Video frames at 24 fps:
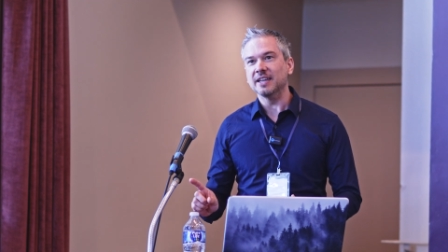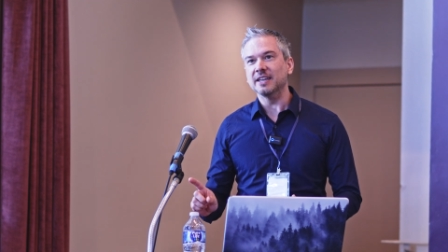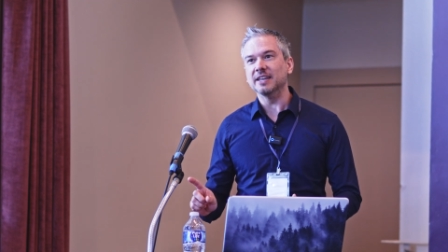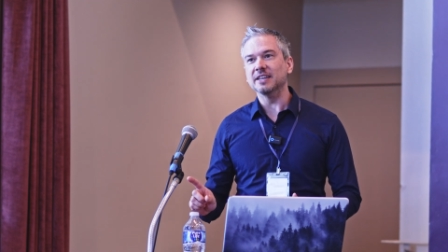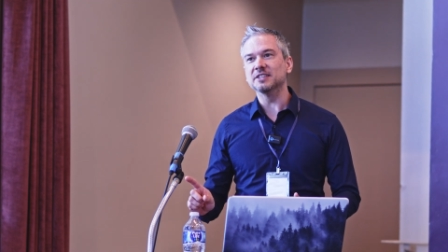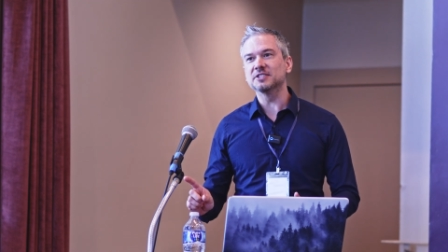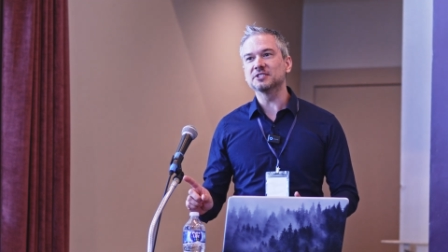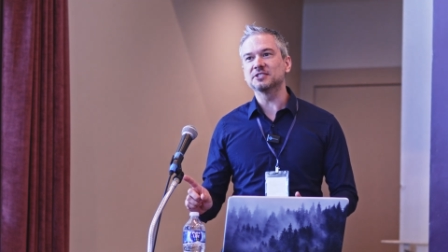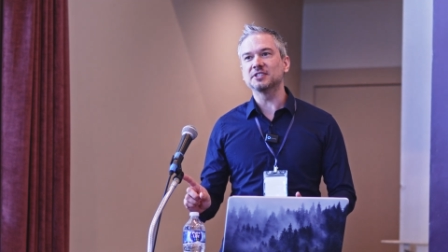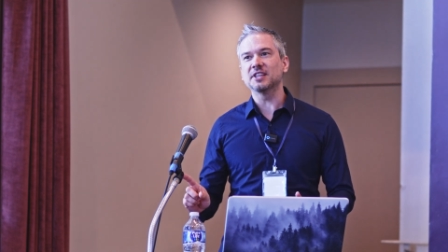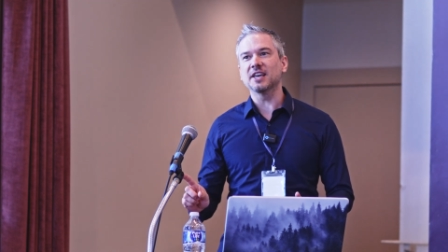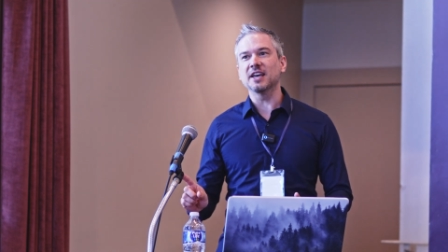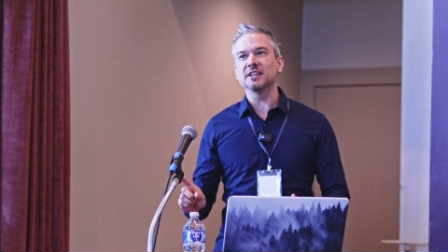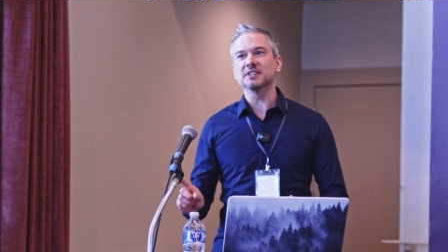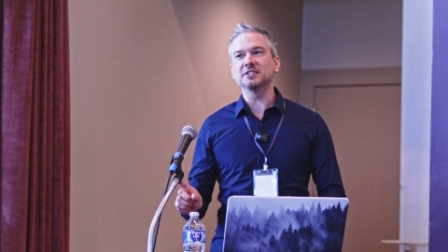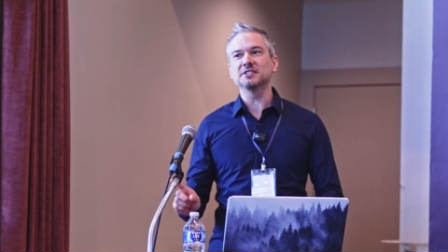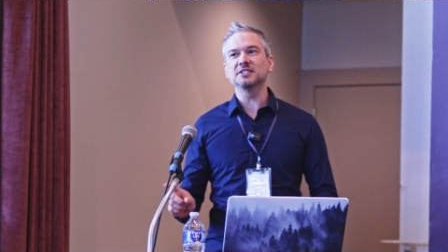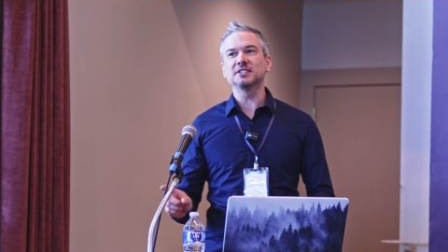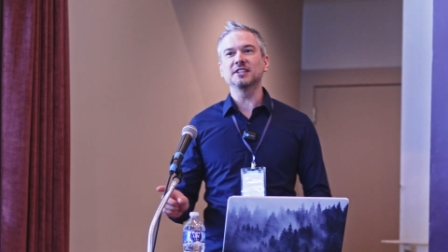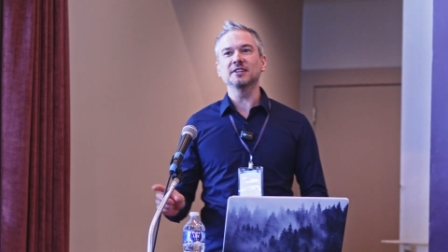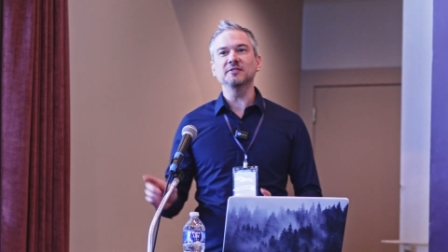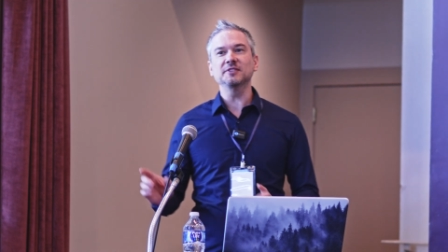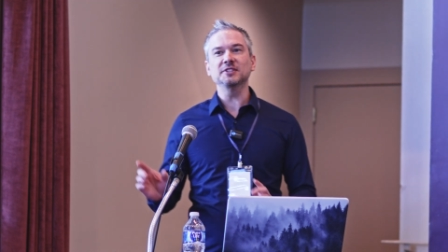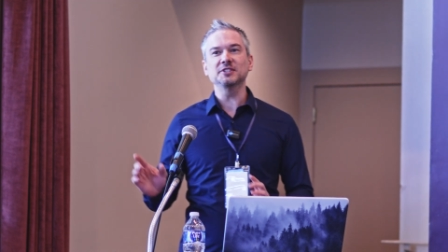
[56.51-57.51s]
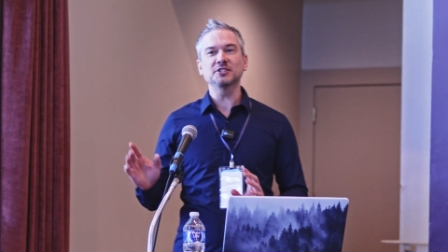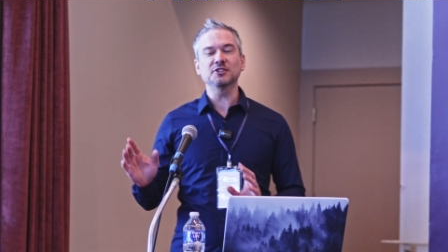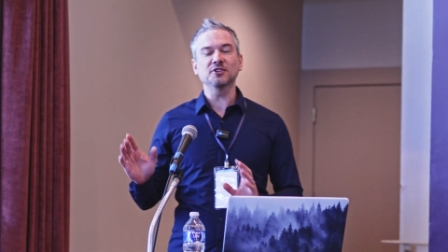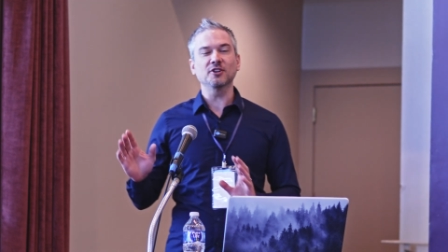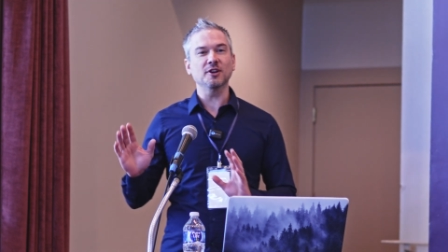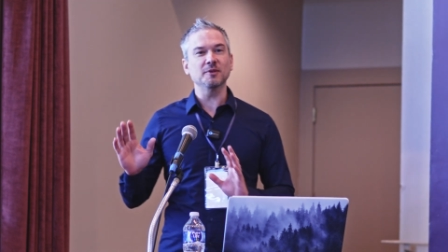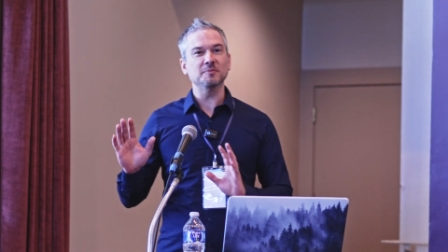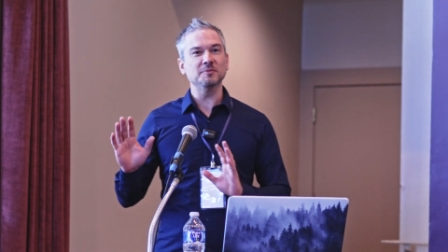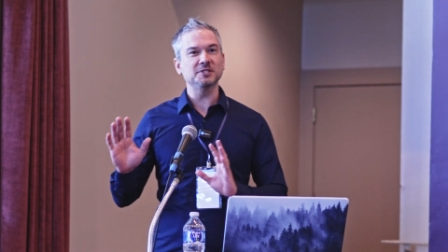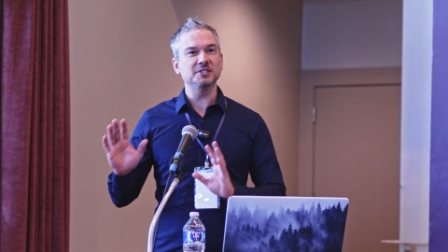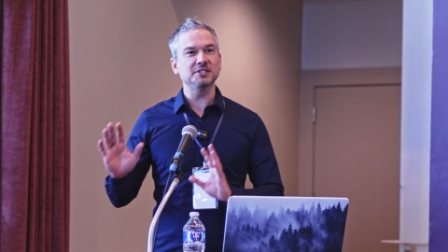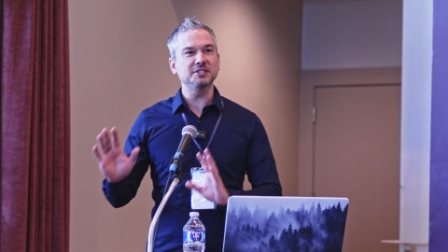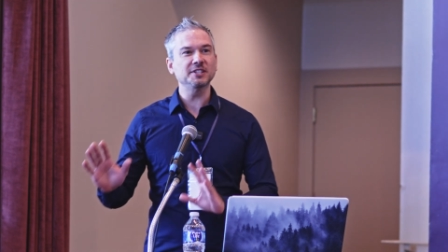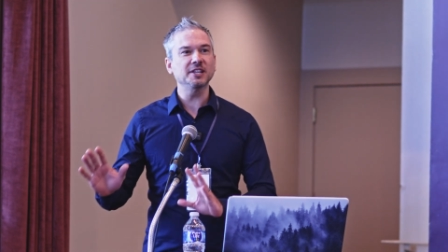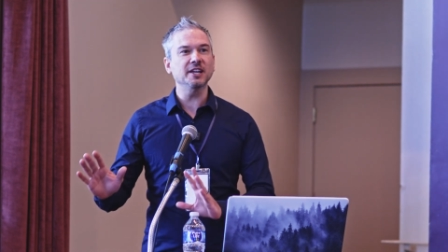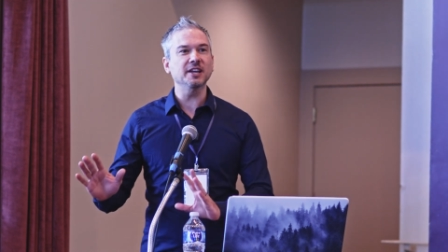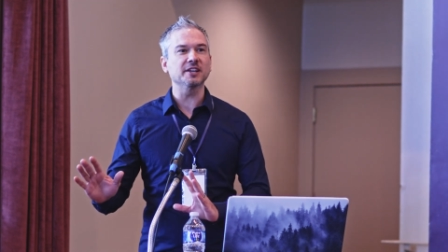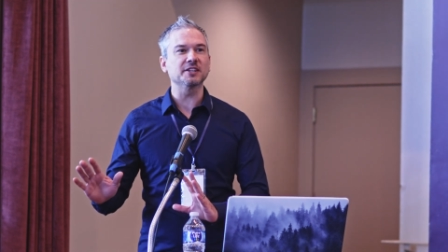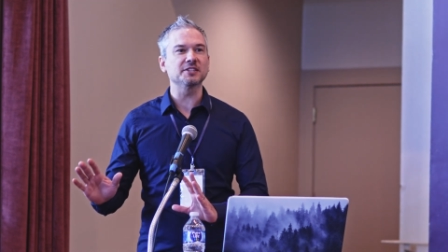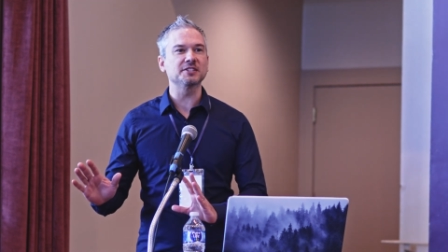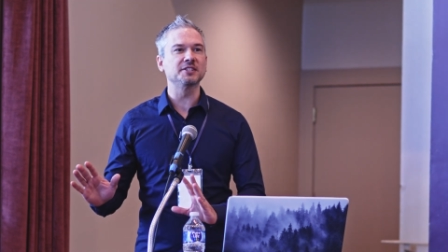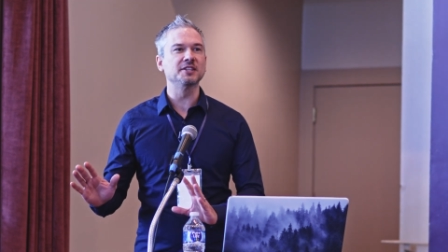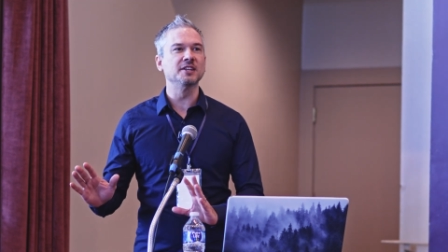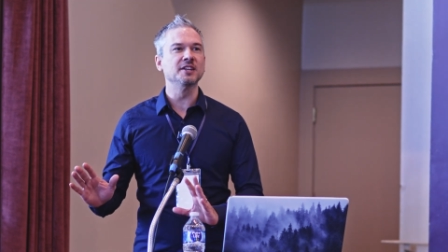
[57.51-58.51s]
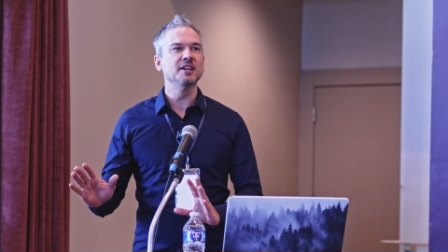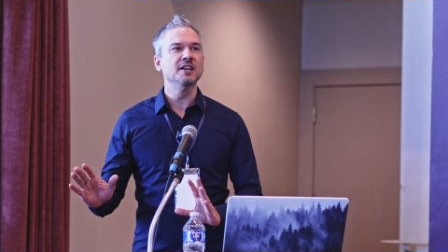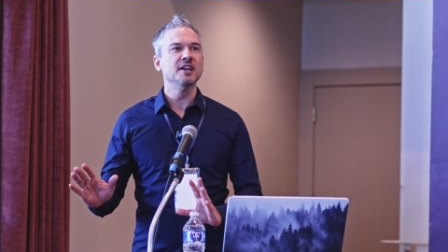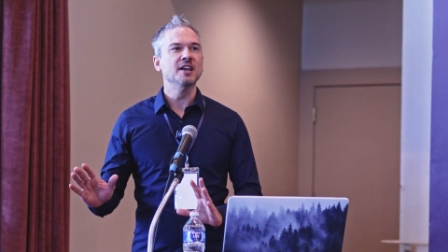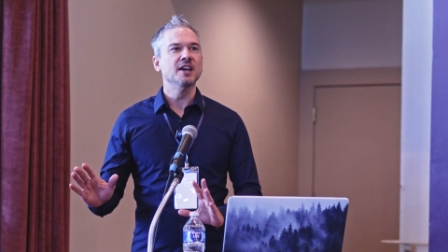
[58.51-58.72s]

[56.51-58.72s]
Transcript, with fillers: is that Civi CRM 6